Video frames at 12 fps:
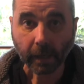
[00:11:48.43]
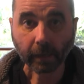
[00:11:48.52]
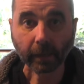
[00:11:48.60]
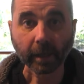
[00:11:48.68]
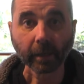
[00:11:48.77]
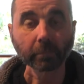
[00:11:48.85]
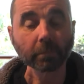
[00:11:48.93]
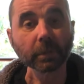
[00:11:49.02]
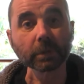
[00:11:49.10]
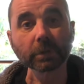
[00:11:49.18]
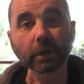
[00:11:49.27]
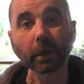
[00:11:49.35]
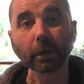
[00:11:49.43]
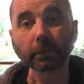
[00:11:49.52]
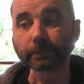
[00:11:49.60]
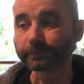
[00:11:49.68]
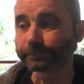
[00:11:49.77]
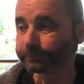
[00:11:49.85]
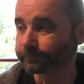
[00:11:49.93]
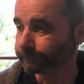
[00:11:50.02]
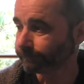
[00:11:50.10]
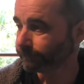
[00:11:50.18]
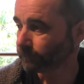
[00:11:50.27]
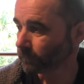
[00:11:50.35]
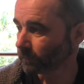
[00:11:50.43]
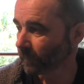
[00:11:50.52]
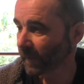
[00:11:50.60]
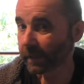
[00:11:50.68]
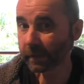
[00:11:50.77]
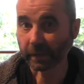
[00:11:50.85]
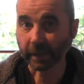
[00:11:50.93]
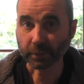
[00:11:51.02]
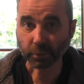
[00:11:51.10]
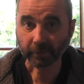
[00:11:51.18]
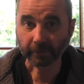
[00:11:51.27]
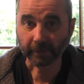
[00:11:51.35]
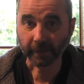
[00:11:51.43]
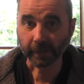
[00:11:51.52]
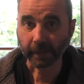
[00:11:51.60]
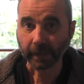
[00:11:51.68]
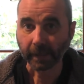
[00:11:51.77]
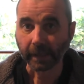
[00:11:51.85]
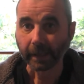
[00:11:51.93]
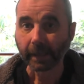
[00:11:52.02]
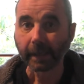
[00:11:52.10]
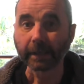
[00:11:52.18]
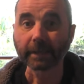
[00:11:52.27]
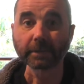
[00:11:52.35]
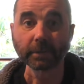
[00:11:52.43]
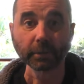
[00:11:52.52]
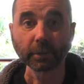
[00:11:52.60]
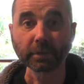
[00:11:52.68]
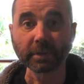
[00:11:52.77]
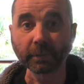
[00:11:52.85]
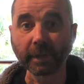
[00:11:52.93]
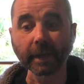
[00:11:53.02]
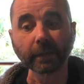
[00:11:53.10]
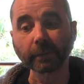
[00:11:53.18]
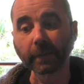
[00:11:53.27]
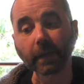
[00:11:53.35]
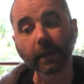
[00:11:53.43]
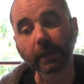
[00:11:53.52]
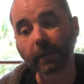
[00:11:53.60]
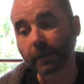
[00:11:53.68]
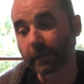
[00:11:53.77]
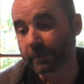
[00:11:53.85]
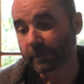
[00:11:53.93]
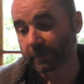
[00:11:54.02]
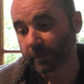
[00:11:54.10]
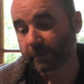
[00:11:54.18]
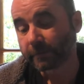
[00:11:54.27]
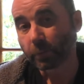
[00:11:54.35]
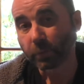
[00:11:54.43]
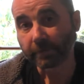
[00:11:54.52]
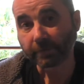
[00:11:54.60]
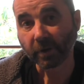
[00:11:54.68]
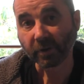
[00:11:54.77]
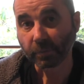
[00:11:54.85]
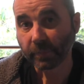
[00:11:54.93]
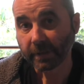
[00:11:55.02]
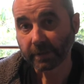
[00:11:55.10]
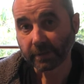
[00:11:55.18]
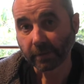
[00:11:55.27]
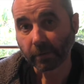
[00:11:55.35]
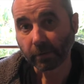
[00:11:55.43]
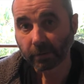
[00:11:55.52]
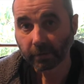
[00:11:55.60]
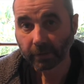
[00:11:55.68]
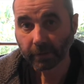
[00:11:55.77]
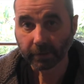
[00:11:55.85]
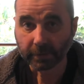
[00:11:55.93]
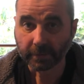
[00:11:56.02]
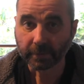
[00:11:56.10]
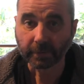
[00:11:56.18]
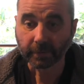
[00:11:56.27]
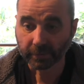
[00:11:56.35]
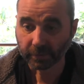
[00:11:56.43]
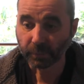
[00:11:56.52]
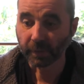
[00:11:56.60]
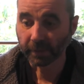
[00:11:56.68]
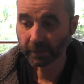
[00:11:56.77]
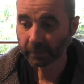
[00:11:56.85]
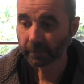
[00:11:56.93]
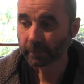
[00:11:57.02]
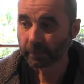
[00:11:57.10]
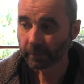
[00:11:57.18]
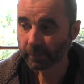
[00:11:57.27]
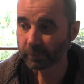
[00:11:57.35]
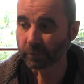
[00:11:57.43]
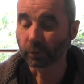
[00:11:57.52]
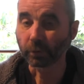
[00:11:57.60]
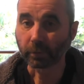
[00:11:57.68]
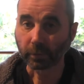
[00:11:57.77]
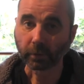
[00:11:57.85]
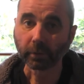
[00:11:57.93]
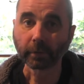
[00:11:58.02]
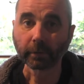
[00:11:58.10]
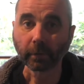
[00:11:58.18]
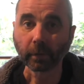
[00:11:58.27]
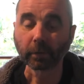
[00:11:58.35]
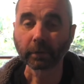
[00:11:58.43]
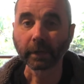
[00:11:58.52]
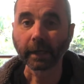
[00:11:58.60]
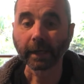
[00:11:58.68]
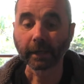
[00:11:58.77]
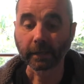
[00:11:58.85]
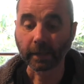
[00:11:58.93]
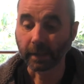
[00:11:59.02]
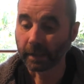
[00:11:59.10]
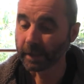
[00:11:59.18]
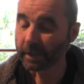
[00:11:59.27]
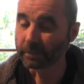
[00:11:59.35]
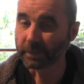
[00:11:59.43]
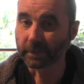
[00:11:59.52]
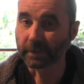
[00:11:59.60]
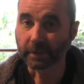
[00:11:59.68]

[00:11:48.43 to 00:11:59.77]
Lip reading: Club show in Country Fair, and that's a doozy, man. And it's like 45 minutes long. It's big, and it was a good long day and heaps to